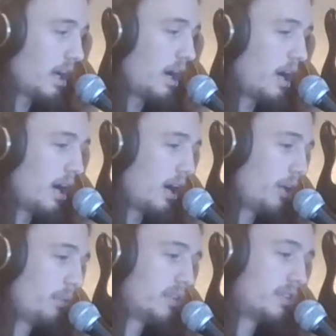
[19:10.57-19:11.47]
I
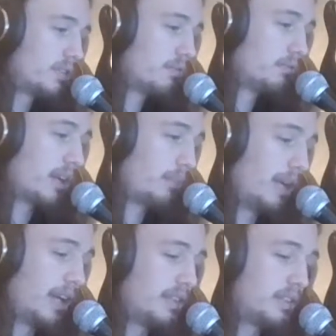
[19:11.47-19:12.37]
would
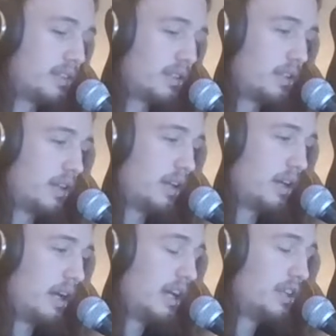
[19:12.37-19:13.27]
recommend
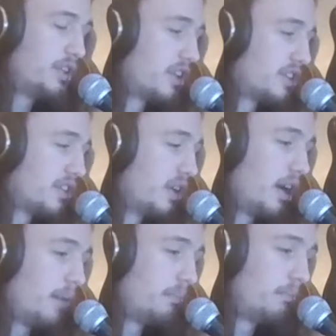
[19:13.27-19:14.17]
just
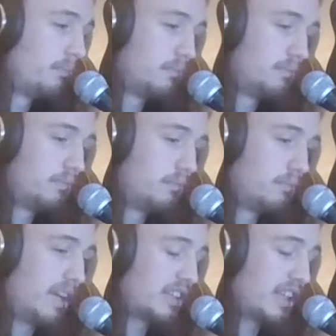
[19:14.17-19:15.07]

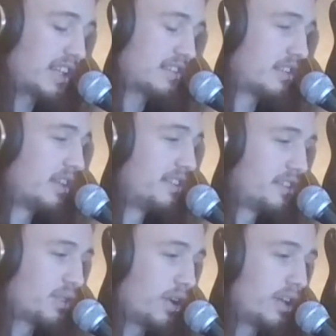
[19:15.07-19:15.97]
as an exercise is
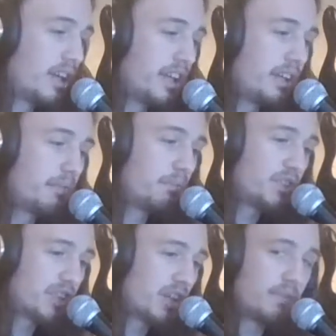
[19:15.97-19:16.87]
try and learn it
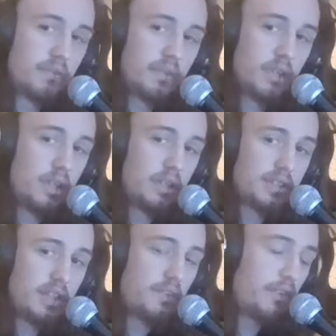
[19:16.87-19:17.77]
yourself.
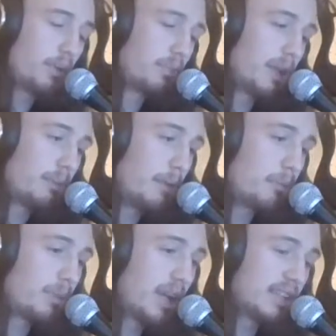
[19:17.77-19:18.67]
So if you can maybe
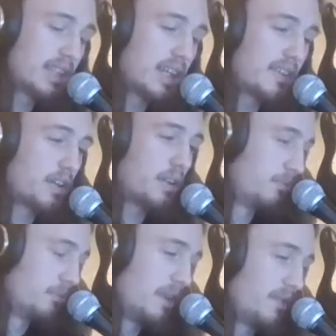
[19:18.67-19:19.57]
play it together.
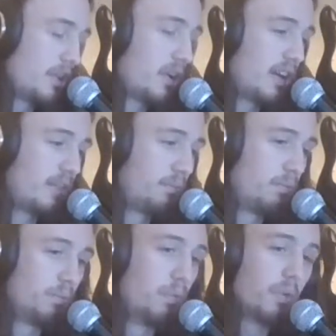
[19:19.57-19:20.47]
If you don't have
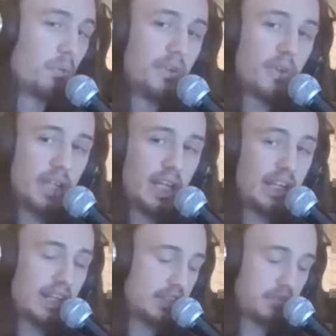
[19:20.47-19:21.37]
more than one ukulele,
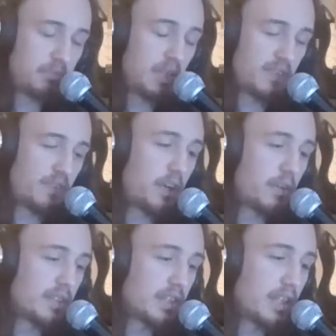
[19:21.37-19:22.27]
that's fine.
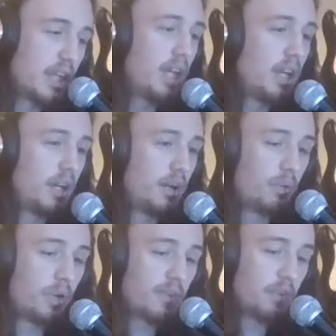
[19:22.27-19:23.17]
Obviously,
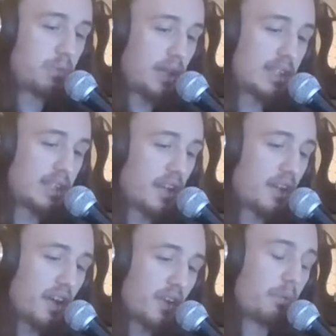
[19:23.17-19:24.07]
one of you plays it, then
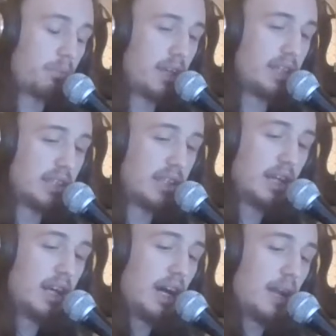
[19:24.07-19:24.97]
the other one plays it,
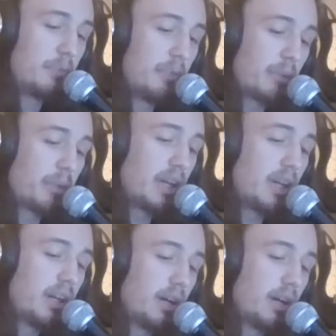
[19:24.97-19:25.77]
and then maybe